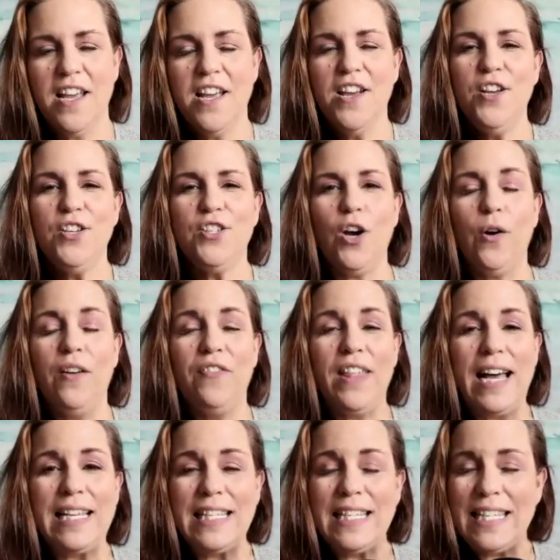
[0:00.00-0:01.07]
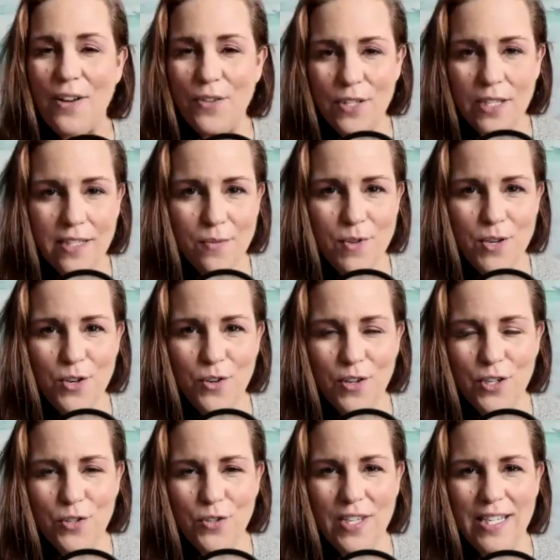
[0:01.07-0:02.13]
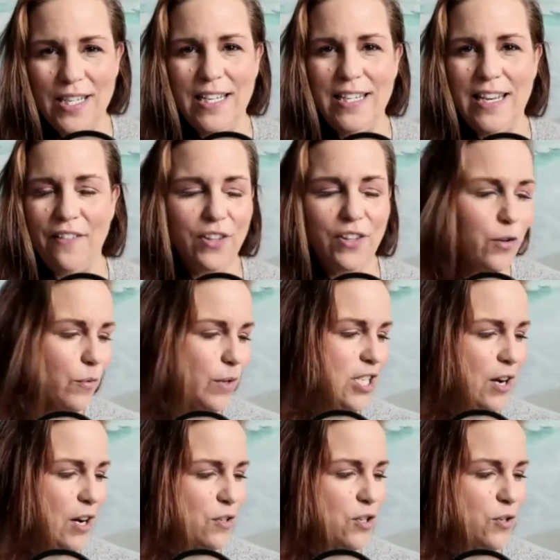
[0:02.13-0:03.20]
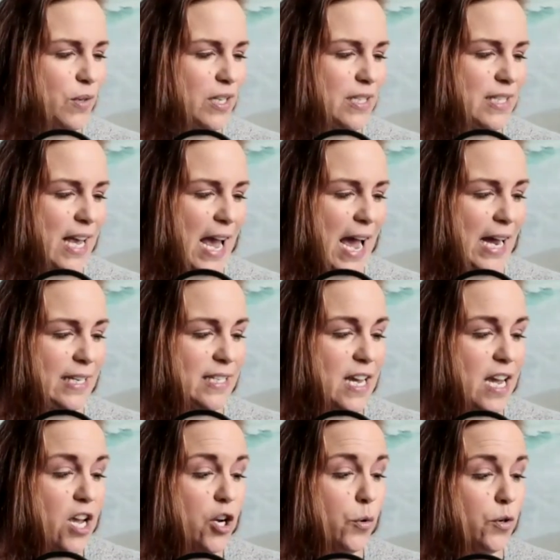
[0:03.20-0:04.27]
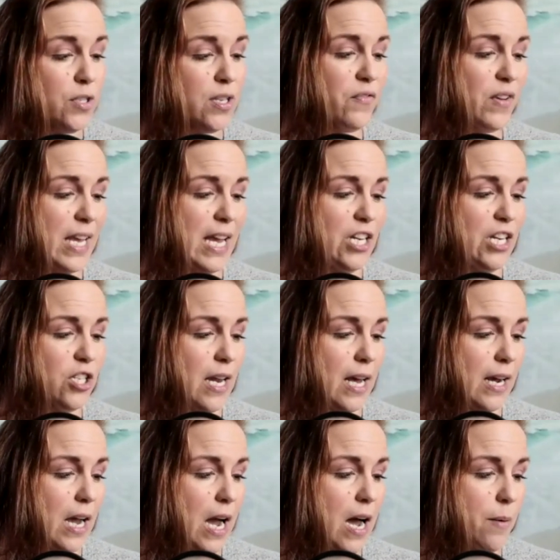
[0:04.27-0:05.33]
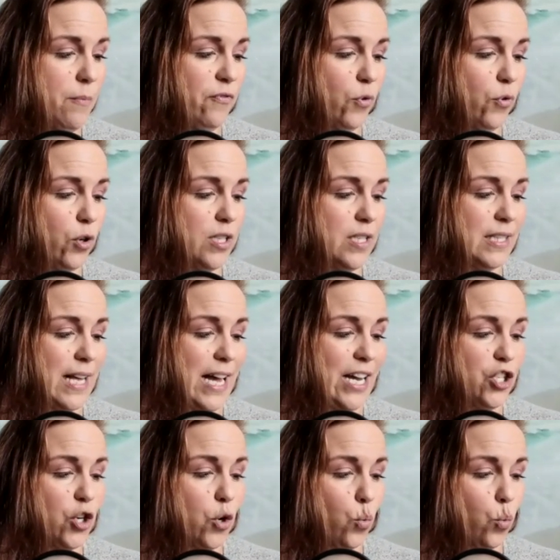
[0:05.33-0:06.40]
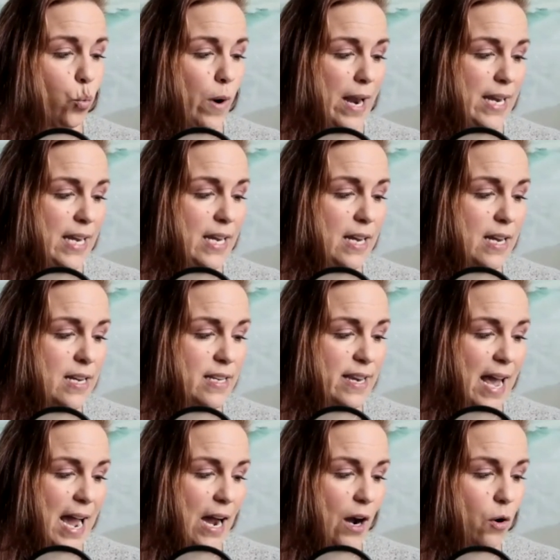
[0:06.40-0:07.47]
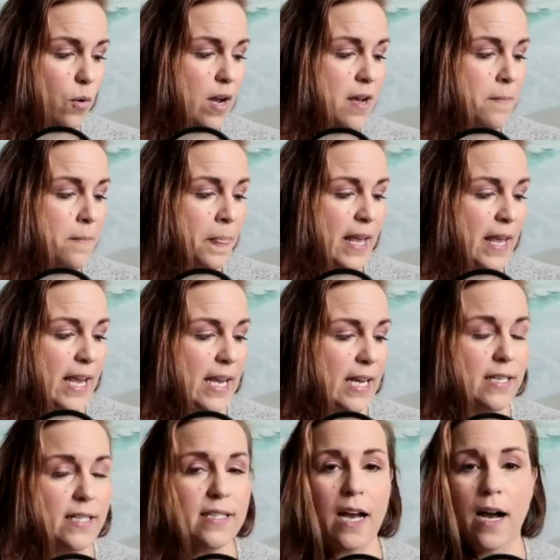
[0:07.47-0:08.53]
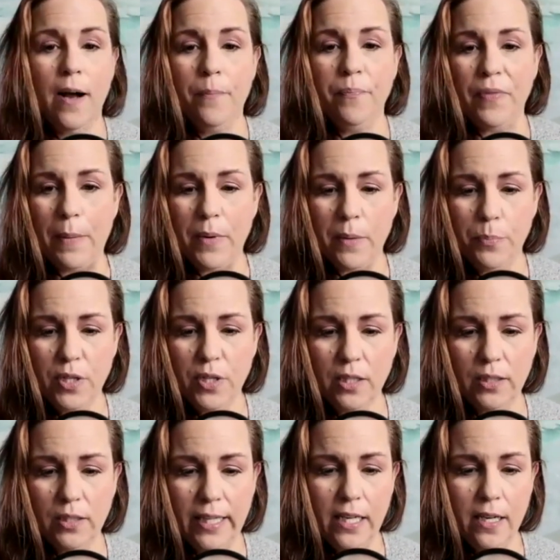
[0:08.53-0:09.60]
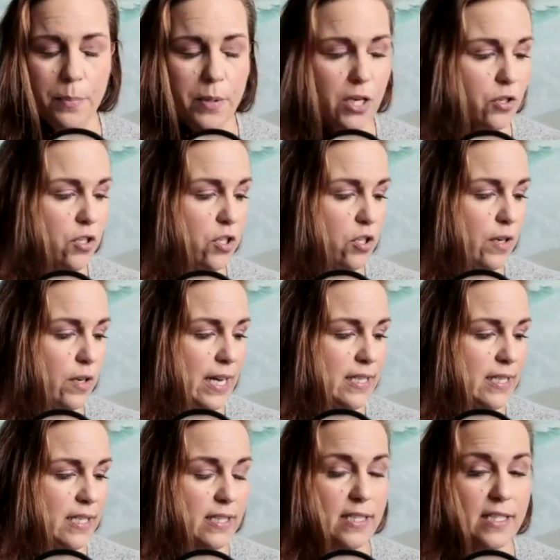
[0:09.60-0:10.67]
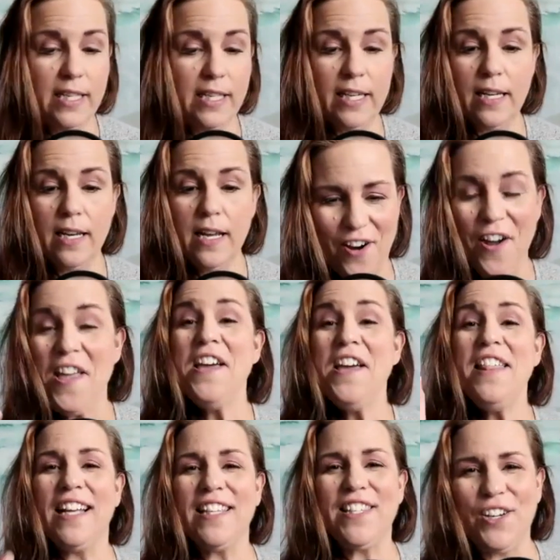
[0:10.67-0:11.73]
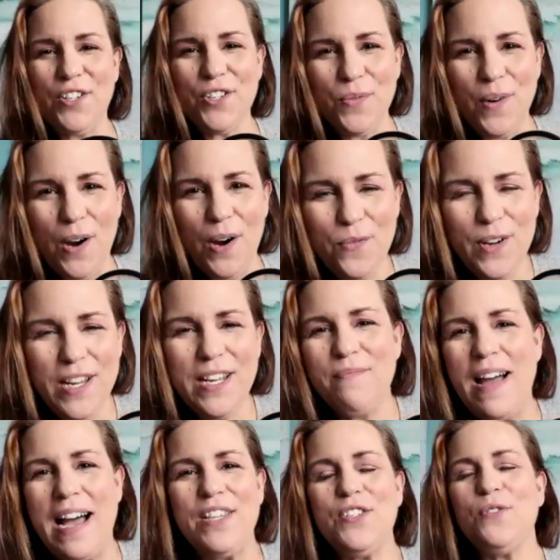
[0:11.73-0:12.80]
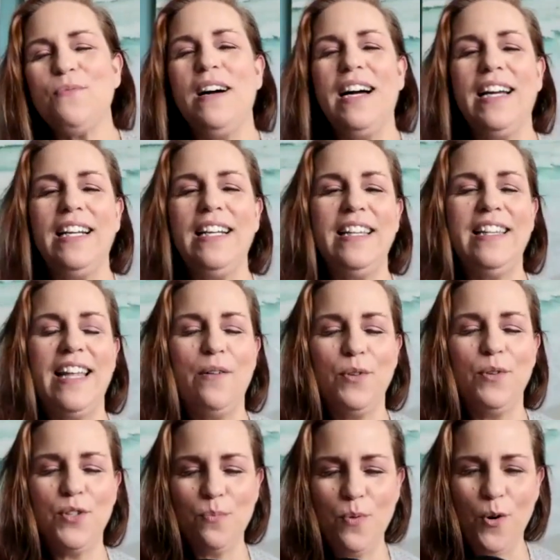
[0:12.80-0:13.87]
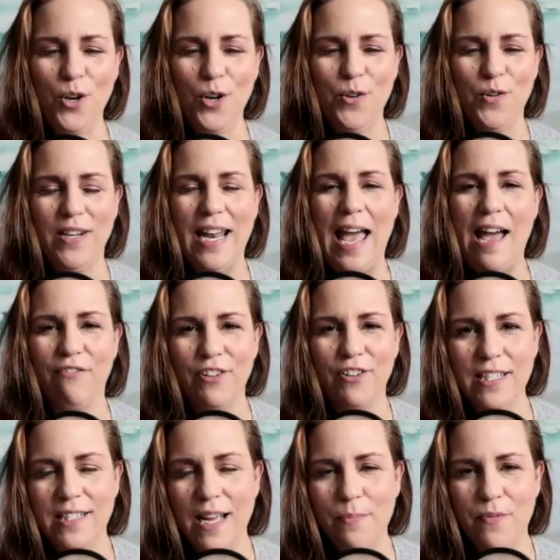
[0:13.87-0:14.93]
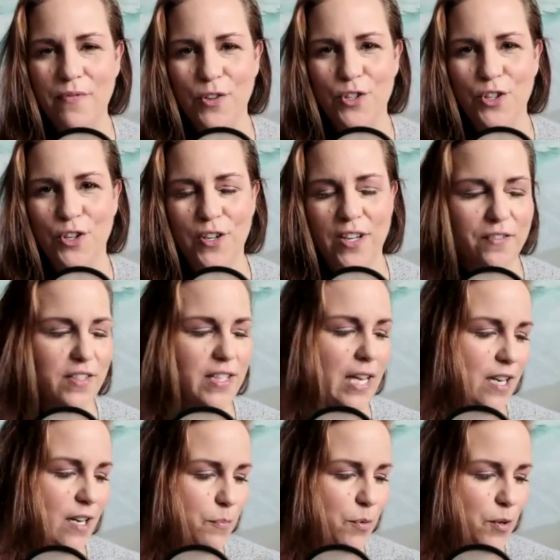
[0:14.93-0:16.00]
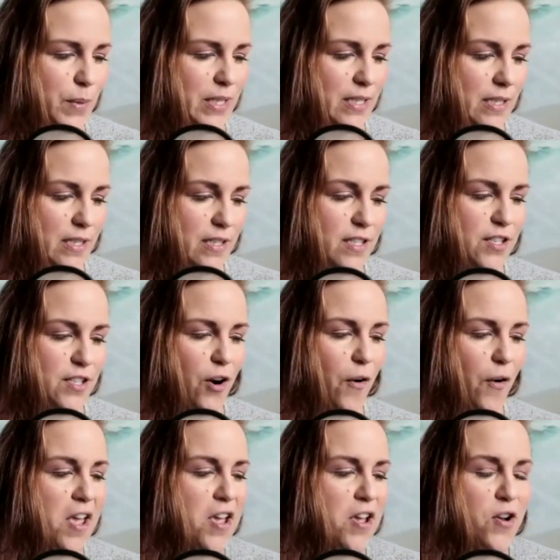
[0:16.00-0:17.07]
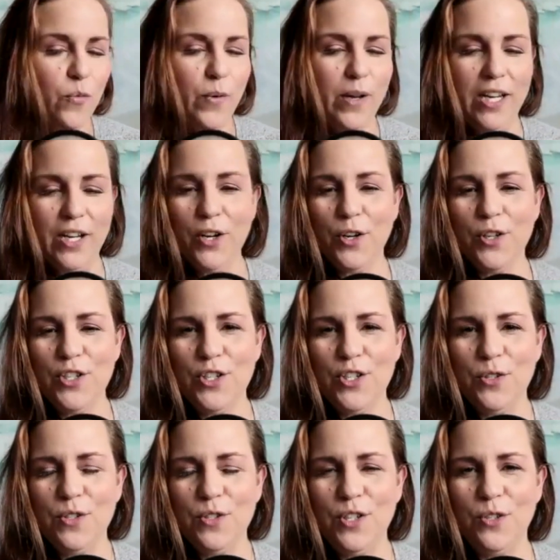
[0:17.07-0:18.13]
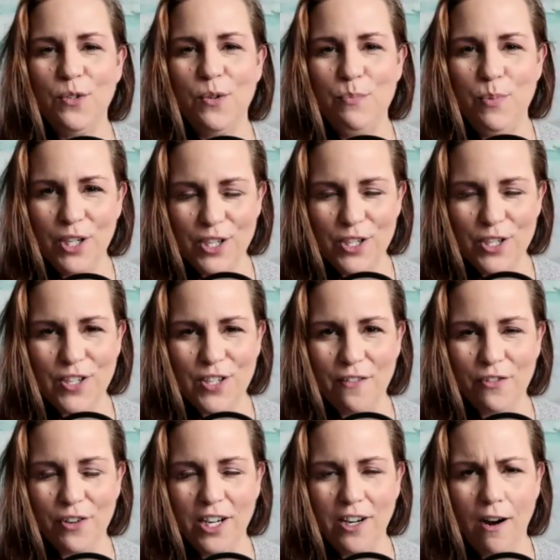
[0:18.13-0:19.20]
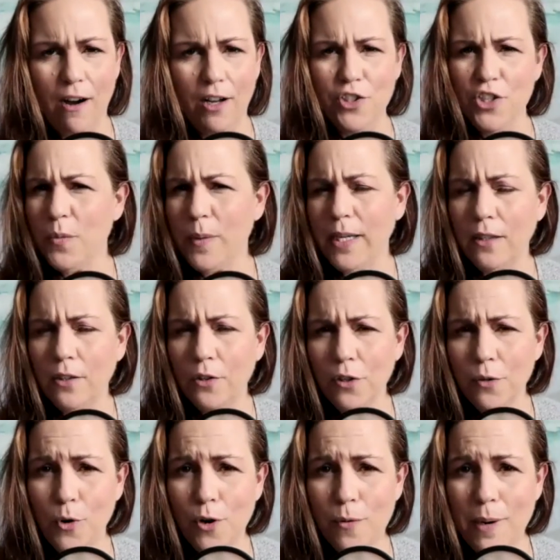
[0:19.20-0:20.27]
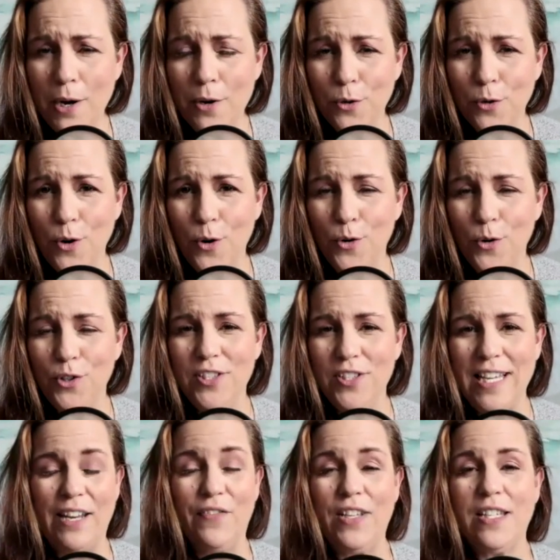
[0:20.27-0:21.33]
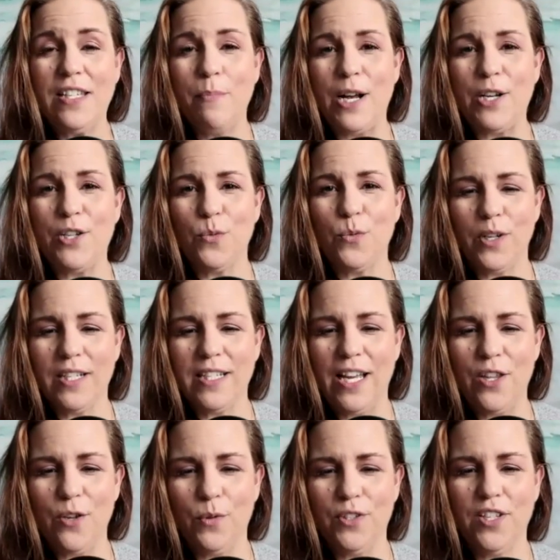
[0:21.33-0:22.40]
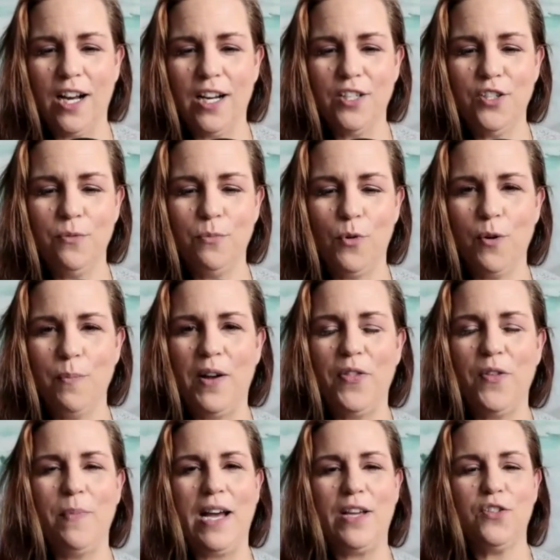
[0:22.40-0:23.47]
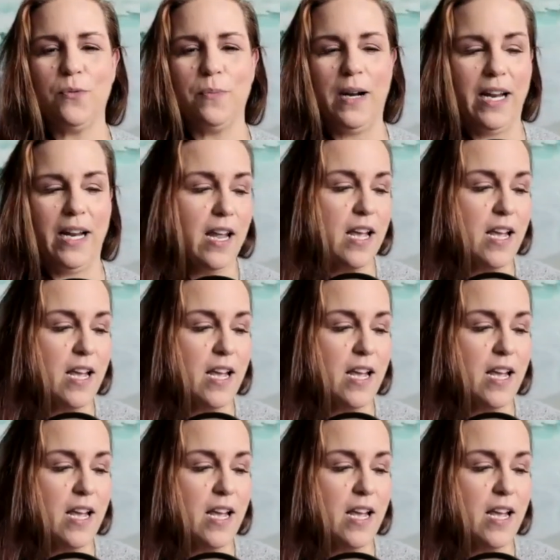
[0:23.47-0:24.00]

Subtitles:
So if that sounds like something you're interested in, definitely reach out to us at careersonvacation.com/ready now. And I'm going to put the link up here so you guys can see it. That's our 12-week mastermind that will support you in every step of your journey of setting up your business. So we encourage you to book a discovery call just so we can learn more about your goals. And if it's a match to work together, we'll talk to you more about the mastermind.